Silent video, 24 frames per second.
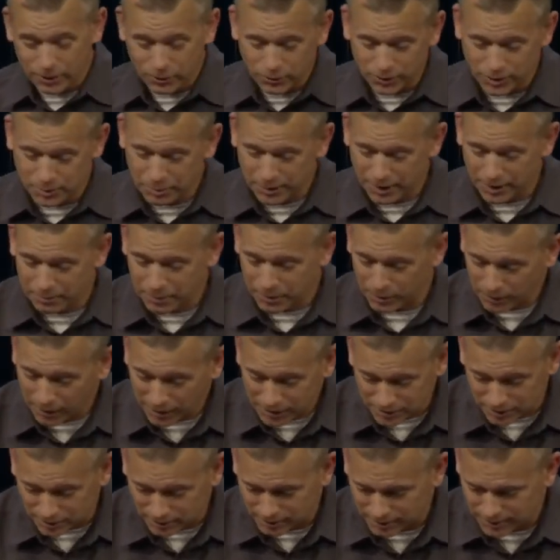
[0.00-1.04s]
Jordan's better than Bill
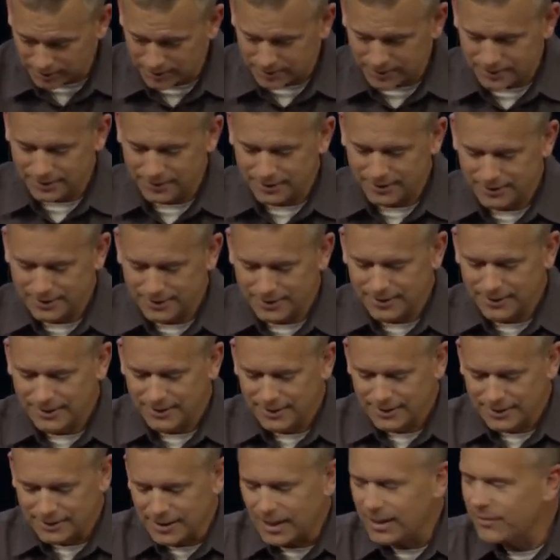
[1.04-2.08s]
Russell.
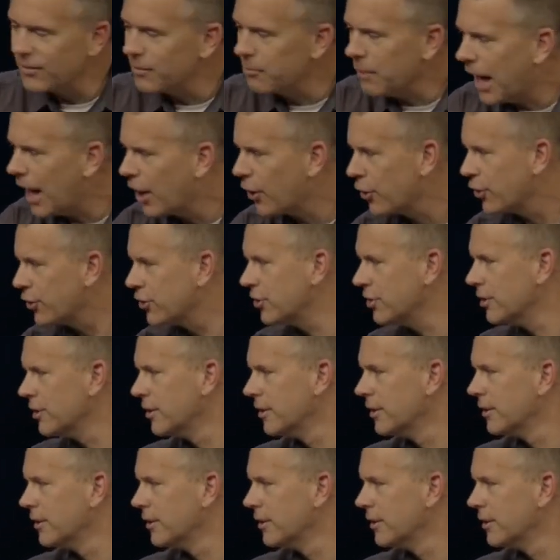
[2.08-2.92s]
None of it matters.